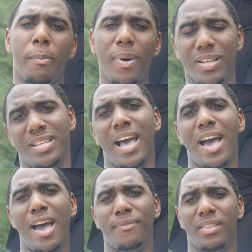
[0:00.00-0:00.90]
must
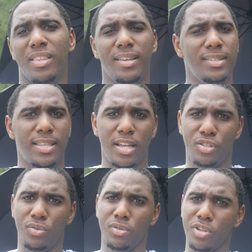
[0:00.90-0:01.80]
have and things that
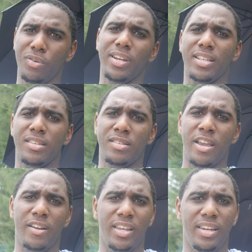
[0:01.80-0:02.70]
you don't
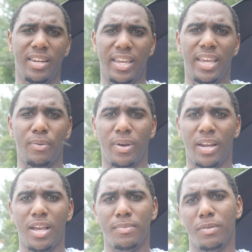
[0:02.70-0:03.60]
necessarily need when
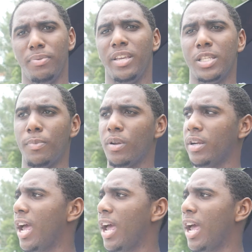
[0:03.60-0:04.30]
it comes to plane spotting.